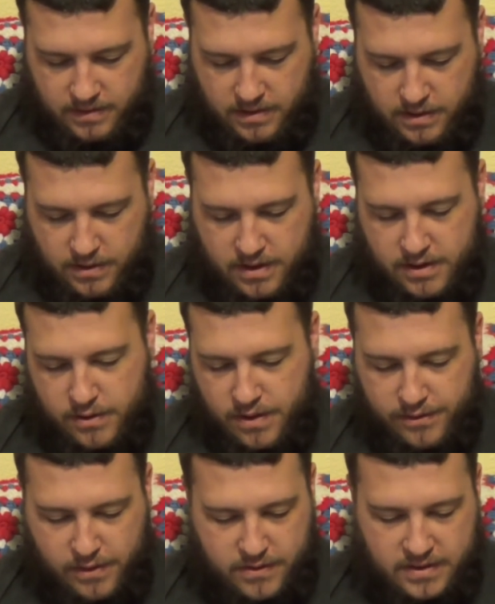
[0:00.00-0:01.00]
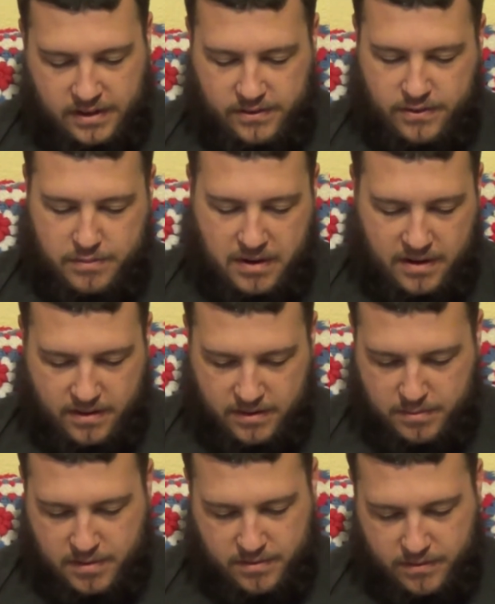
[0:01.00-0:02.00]
You know, they didn't do any flavor text for the
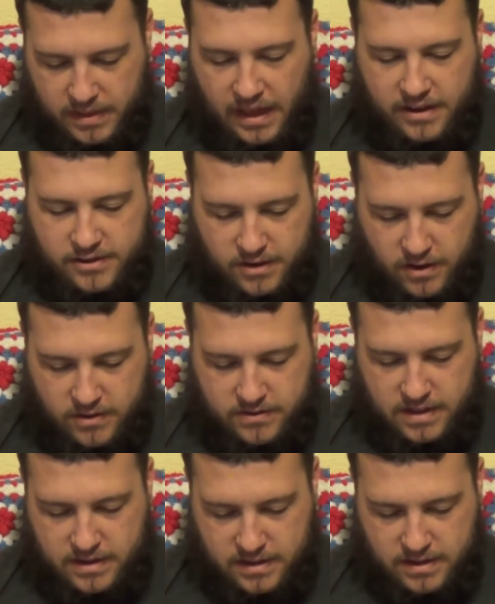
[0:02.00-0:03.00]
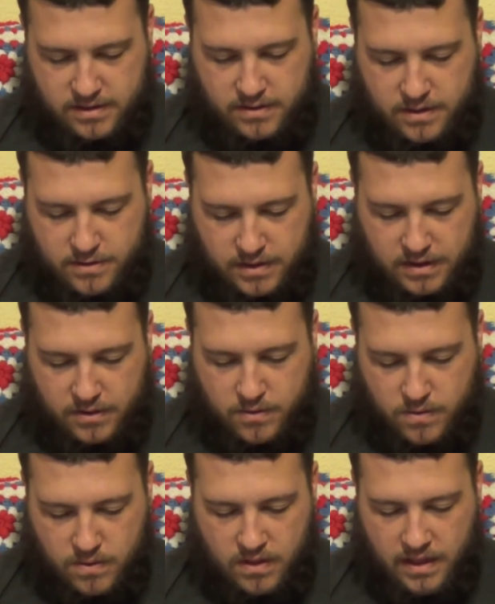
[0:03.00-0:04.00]
pirates, but for the action cards they did, so that was kind of
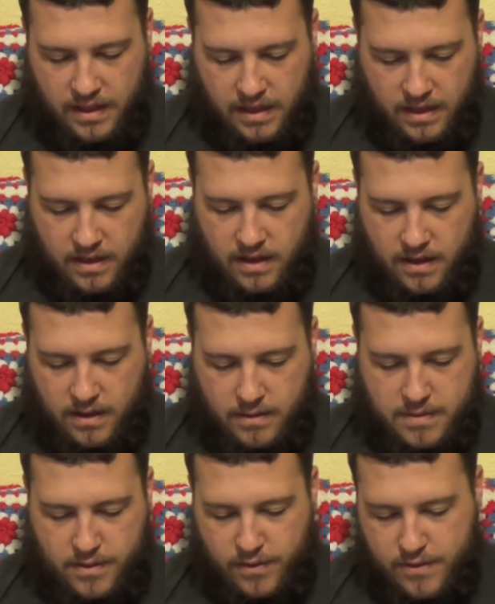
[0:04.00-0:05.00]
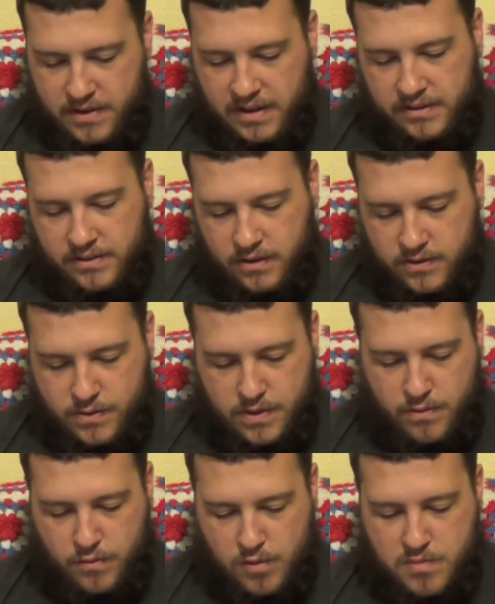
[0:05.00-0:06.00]
cool. And the flavor text is also
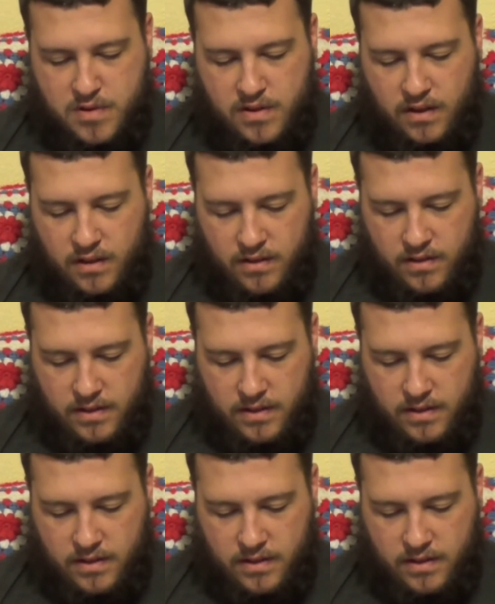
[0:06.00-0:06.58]
in the rule book.